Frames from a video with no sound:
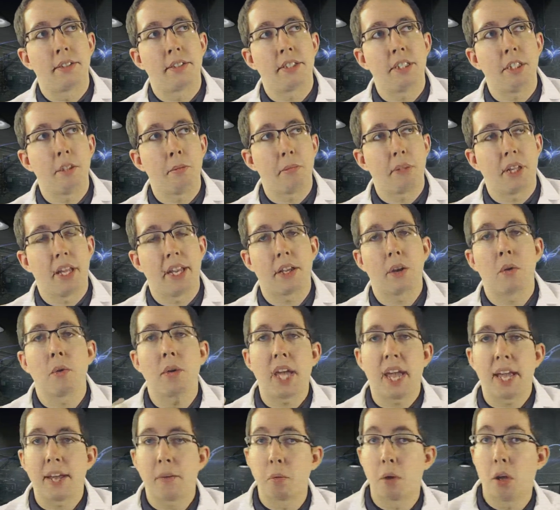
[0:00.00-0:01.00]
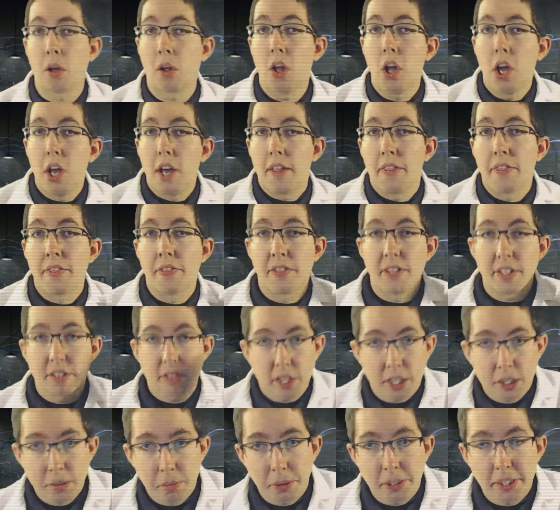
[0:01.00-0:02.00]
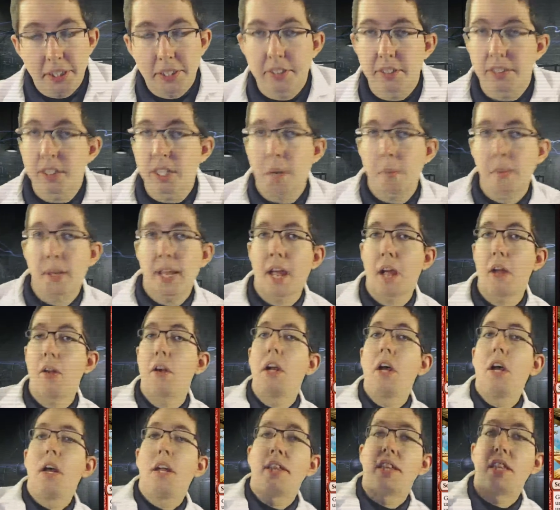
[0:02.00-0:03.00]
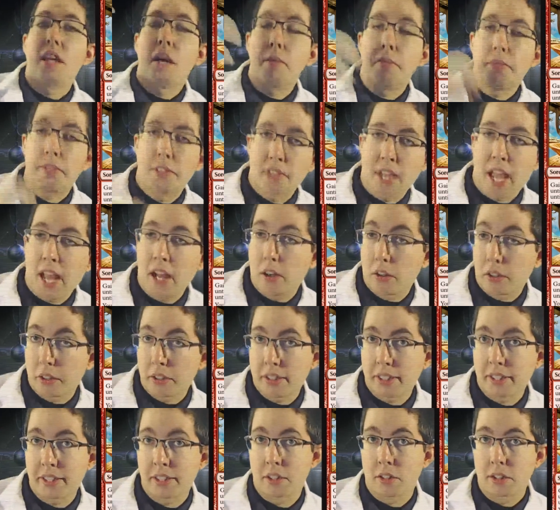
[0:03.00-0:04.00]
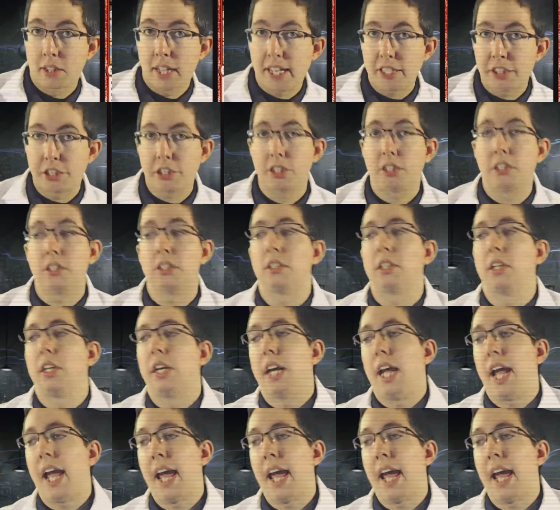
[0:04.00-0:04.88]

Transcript: seem like, okay, well, this expertise is coming out that's heralding their legend,